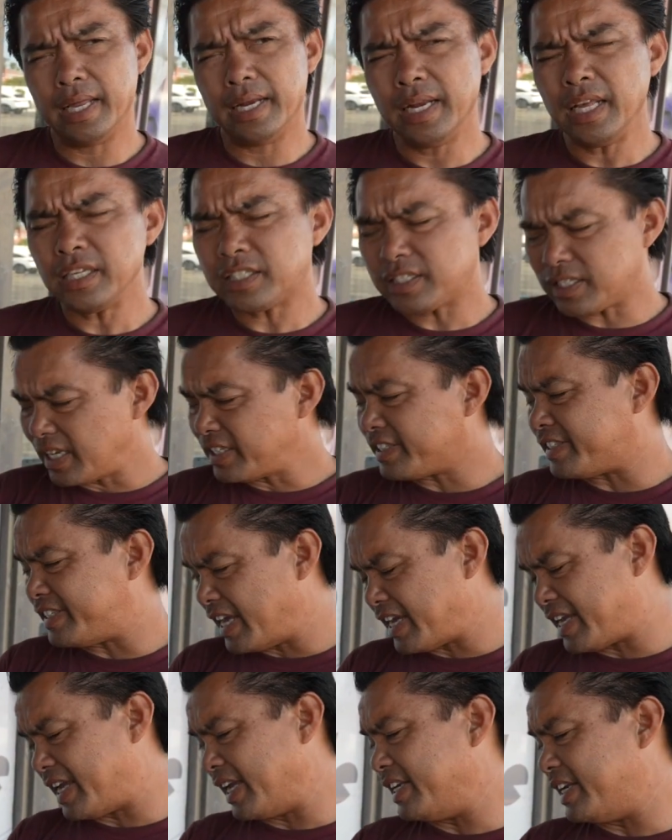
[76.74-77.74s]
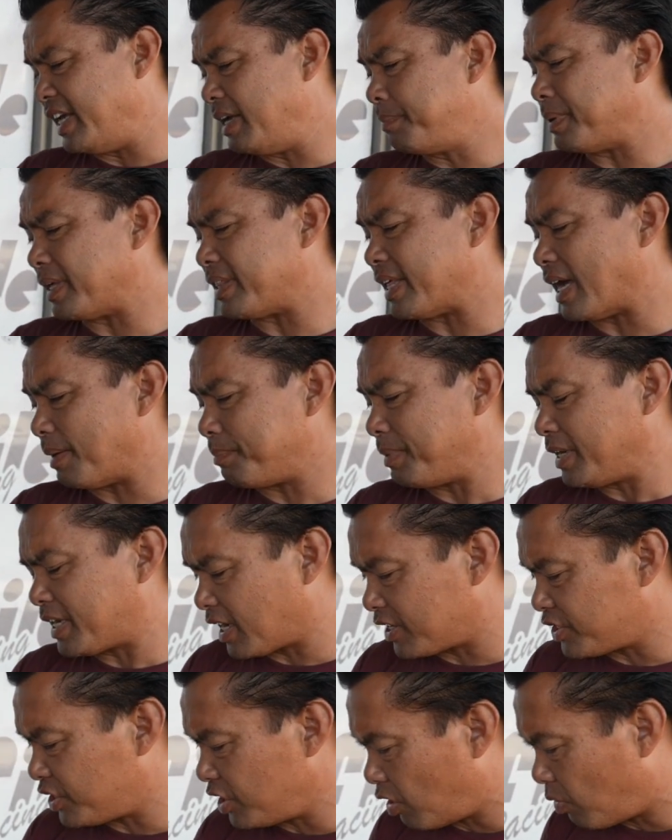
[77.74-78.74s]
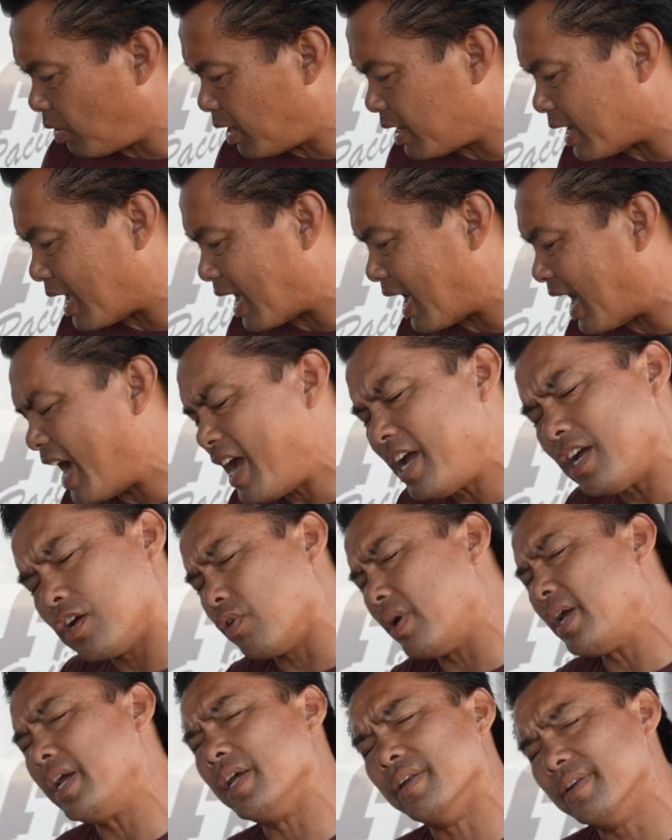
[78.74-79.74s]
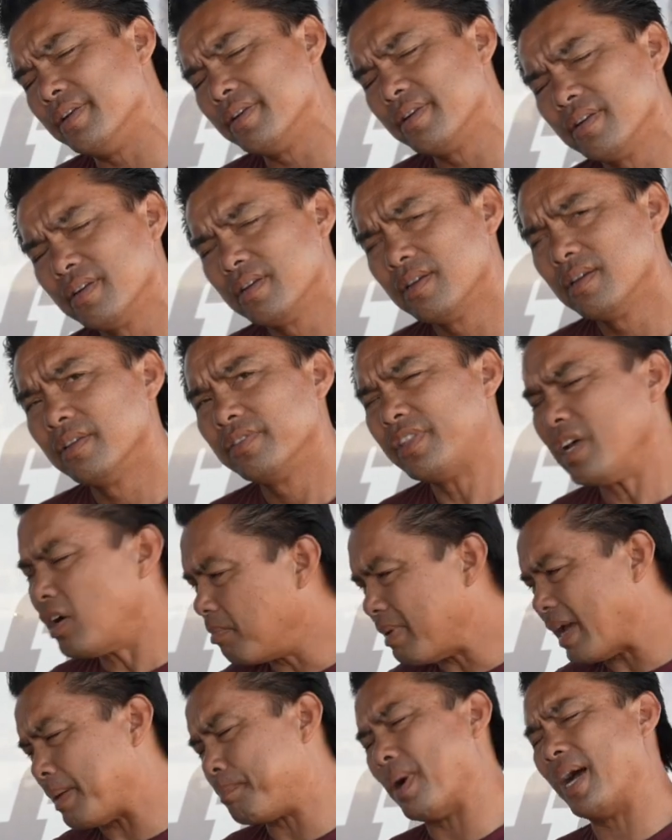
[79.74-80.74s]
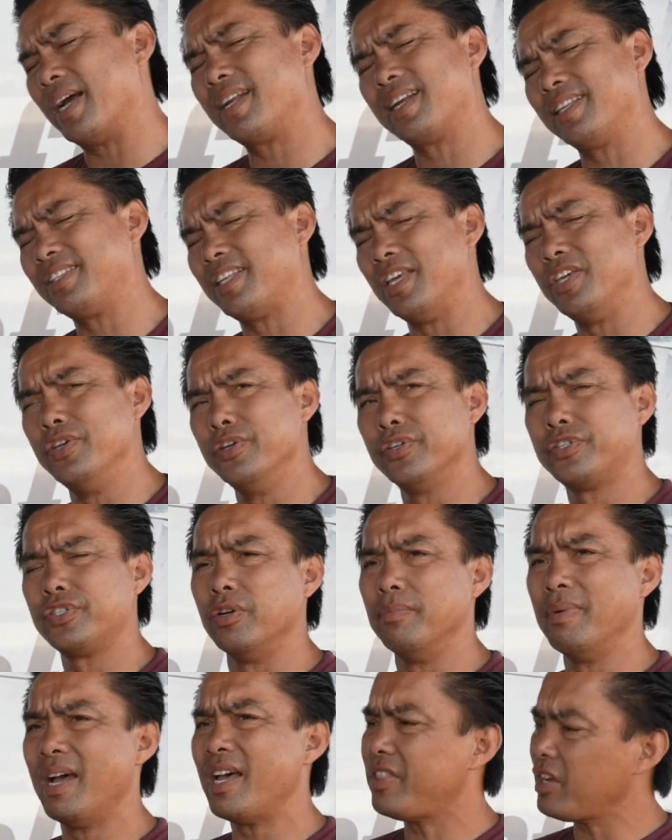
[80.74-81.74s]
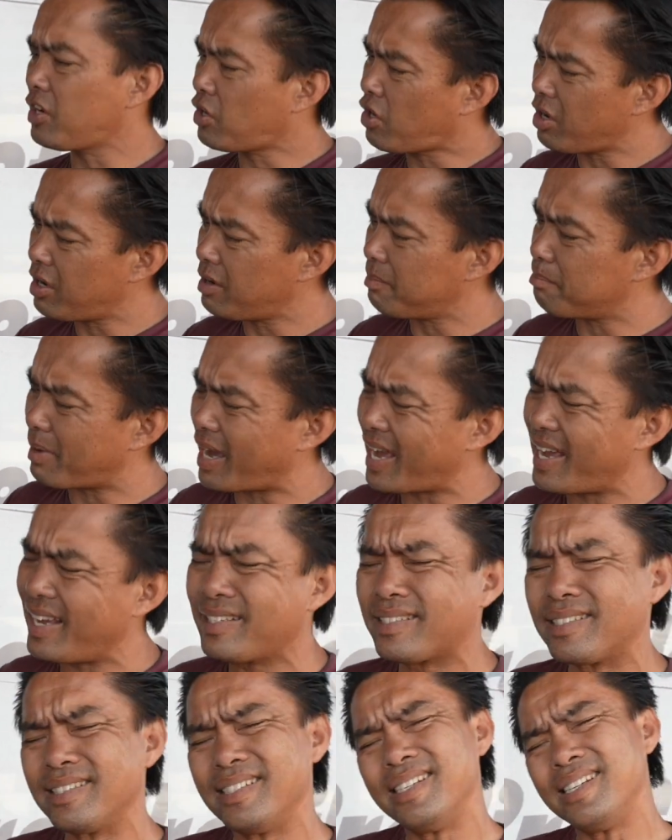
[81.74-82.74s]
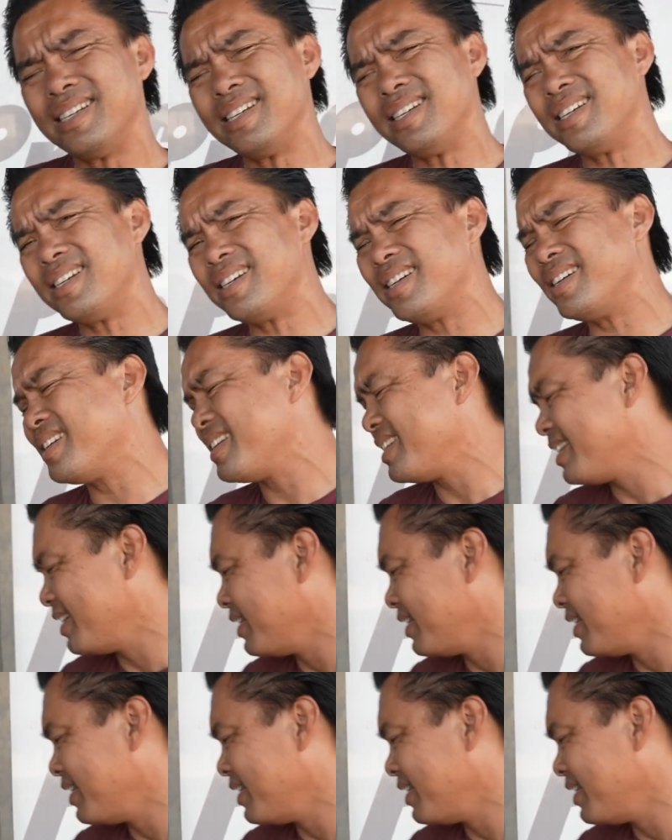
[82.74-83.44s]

let's let's dig in deep at that, because you know what? I agree. They don't make bikes like they used to, man. The current bikes, eh.